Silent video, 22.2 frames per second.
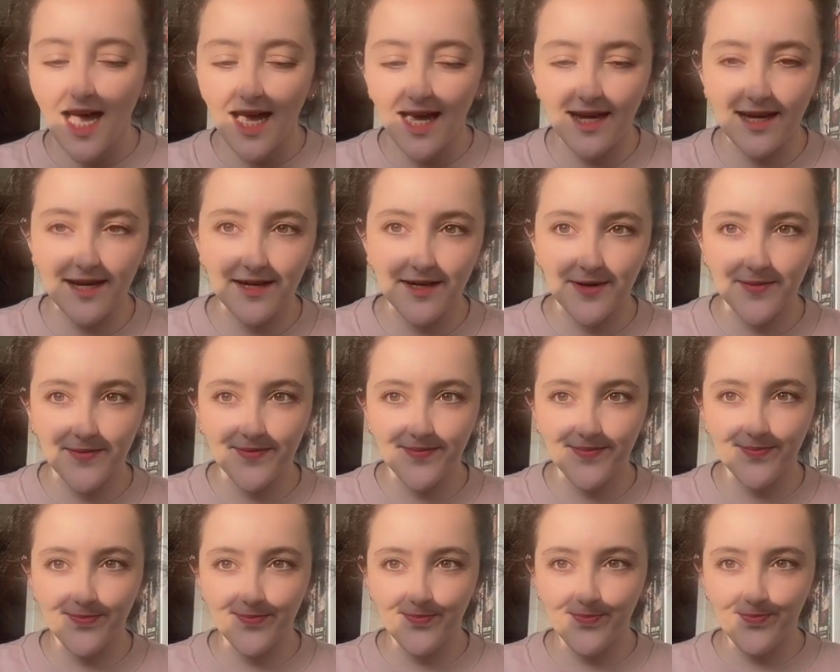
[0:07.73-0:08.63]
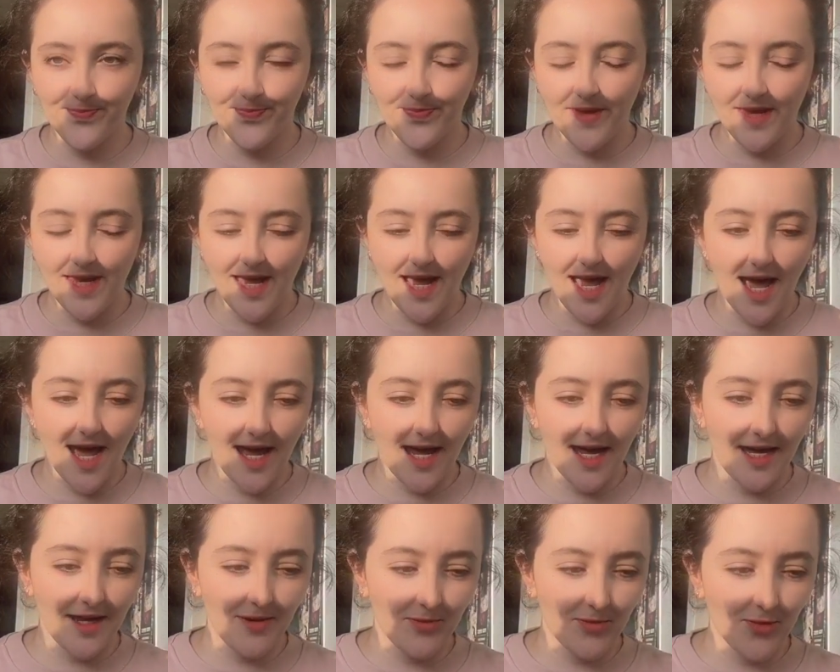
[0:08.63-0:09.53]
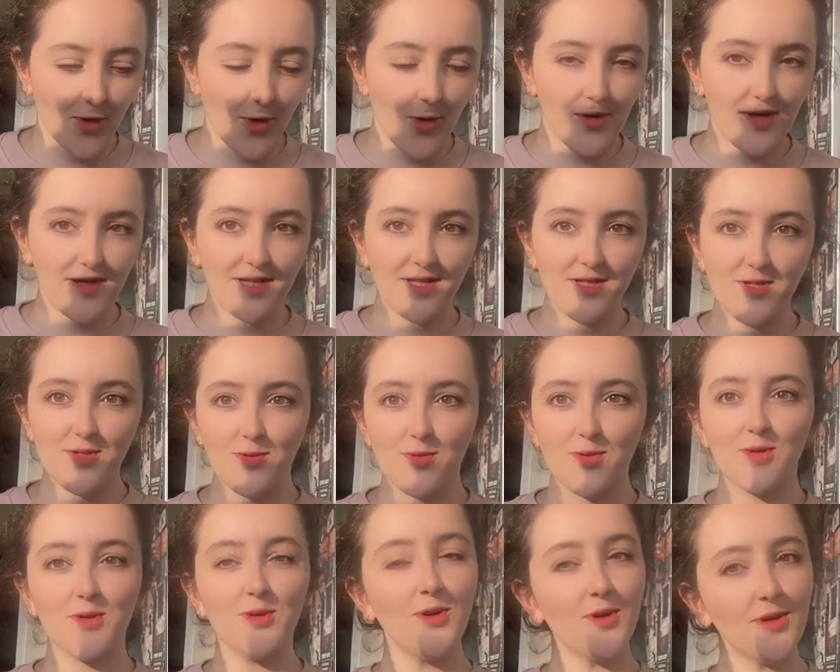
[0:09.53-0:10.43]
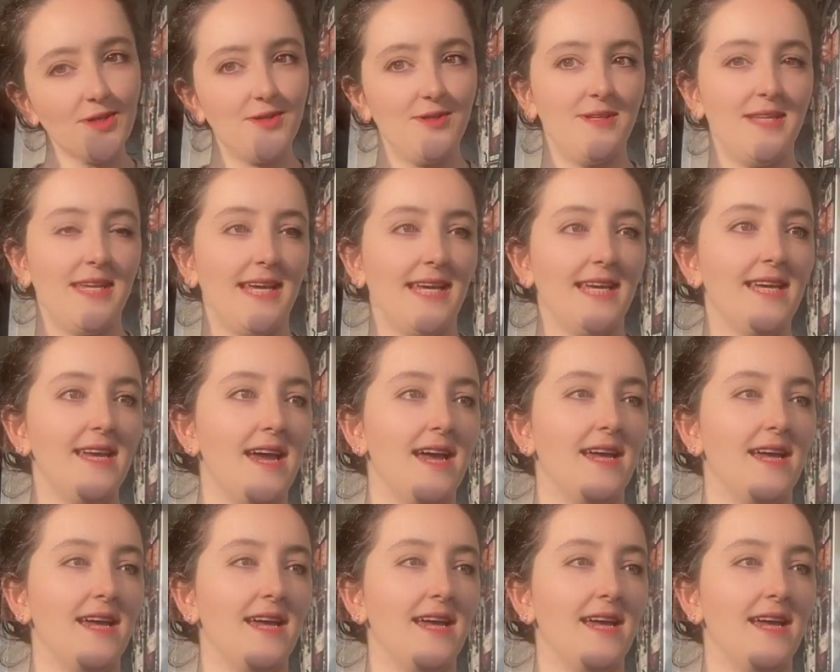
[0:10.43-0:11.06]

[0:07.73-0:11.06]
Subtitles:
I'm going to cook today,